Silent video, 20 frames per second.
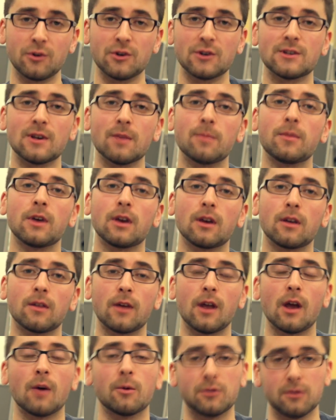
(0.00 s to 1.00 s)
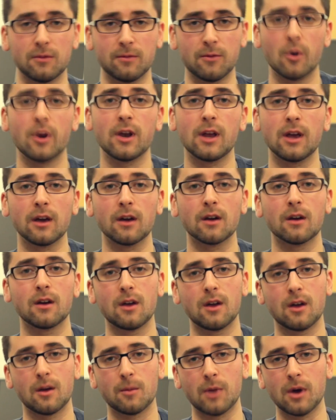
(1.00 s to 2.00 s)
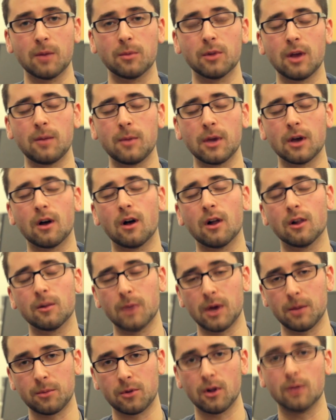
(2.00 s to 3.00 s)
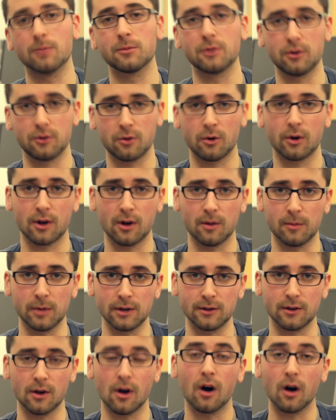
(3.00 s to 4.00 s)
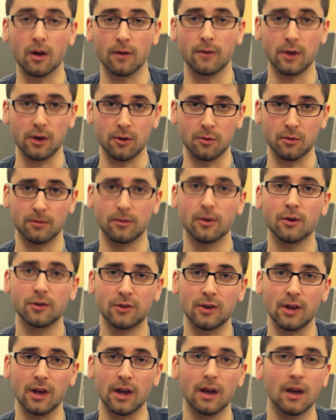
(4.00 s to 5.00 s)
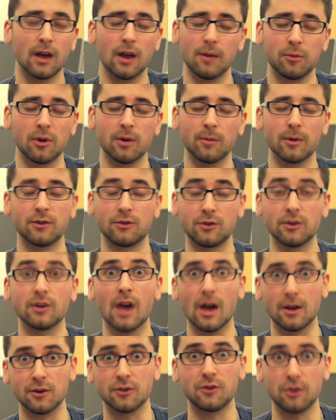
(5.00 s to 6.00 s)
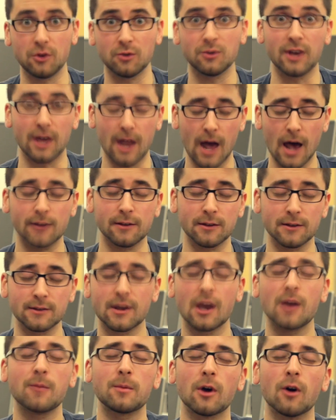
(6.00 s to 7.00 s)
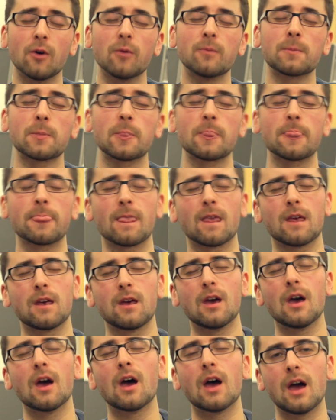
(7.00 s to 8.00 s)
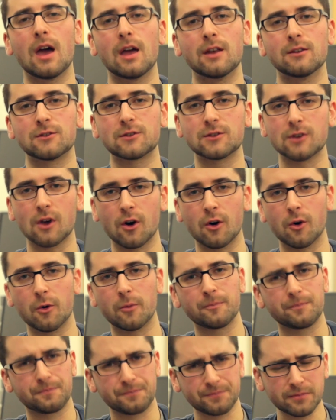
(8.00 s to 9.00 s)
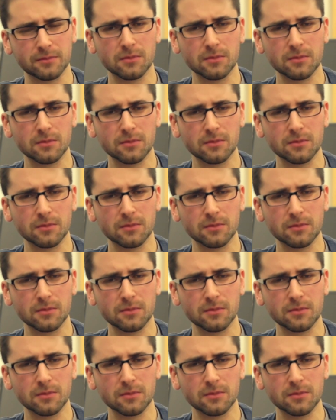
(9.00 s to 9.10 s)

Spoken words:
which is something that I was avoiding by blaming all of my problems and shortcomings on the university and pretty much, just using it as a scapegoat. And so